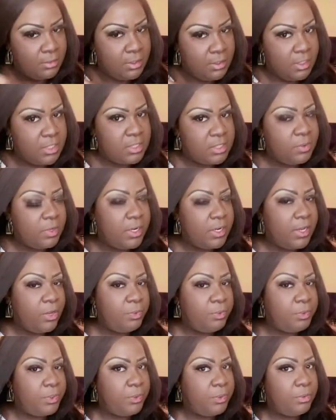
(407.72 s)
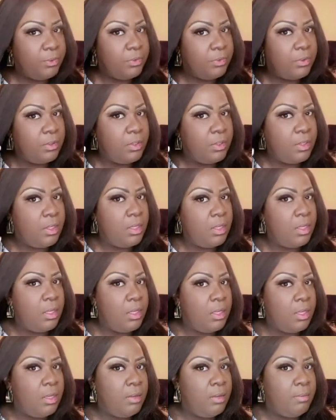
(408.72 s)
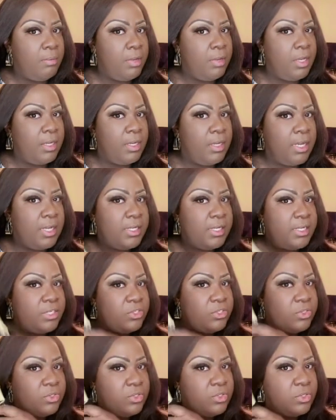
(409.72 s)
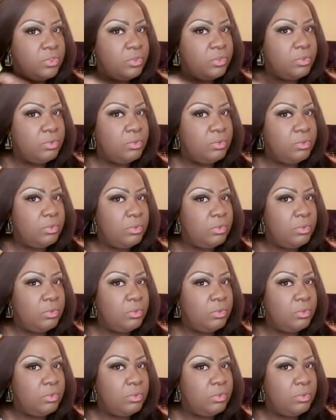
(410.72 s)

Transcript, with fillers: because I want to help you. But I need you to